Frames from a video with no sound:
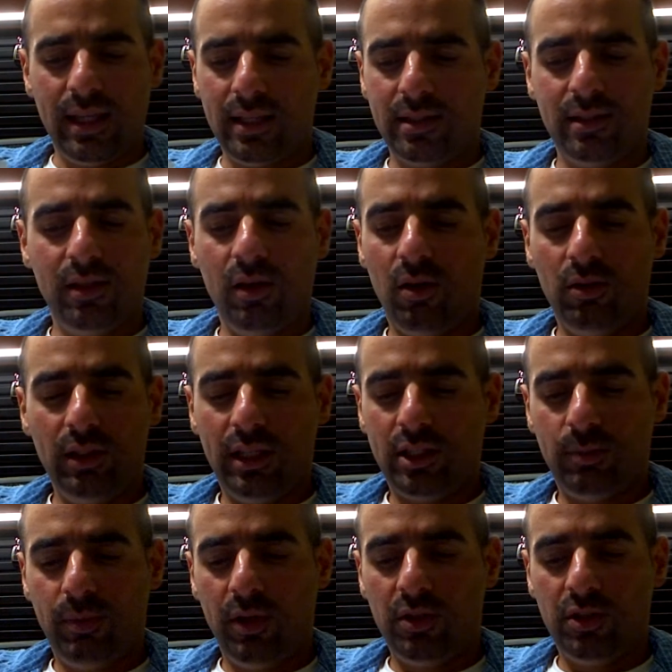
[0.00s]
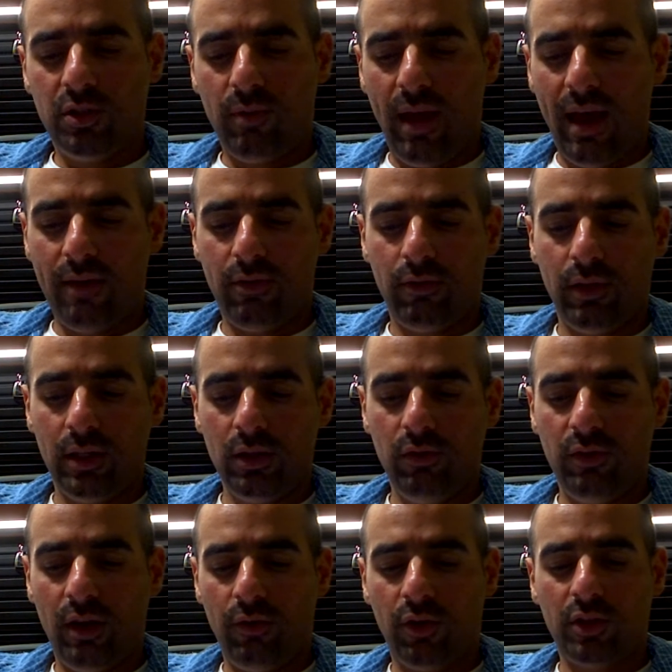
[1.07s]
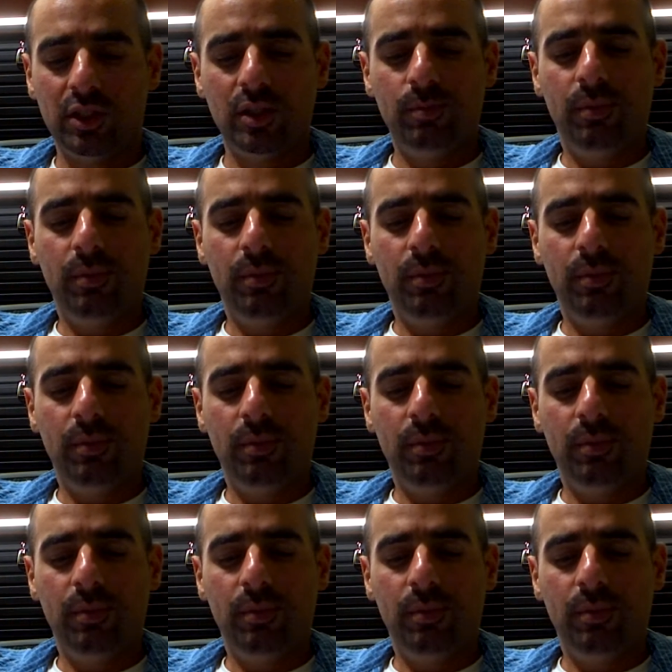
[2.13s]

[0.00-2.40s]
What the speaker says: That's the only experience you have of it. You've never